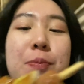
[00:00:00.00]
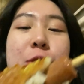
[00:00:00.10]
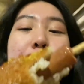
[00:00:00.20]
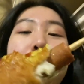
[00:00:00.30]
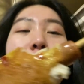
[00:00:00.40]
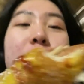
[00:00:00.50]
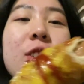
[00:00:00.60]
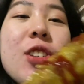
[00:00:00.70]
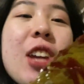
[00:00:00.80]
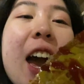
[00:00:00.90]
The
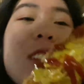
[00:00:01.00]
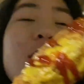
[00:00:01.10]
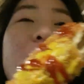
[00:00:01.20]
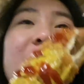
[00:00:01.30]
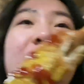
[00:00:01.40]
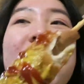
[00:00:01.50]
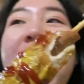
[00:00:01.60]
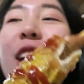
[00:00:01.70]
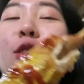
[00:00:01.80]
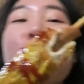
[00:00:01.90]
mustard adds like an
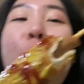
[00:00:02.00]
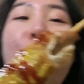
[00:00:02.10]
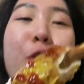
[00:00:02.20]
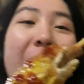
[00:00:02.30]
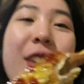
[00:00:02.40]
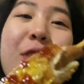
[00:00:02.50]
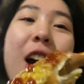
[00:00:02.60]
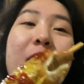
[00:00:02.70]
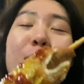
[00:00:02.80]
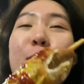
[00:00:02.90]
extra flavor,
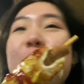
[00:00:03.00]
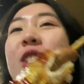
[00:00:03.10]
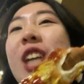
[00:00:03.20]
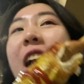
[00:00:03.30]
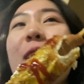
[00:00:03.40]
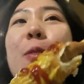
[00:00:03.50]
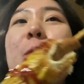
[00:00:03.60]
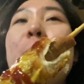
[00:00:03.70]
I just want to say.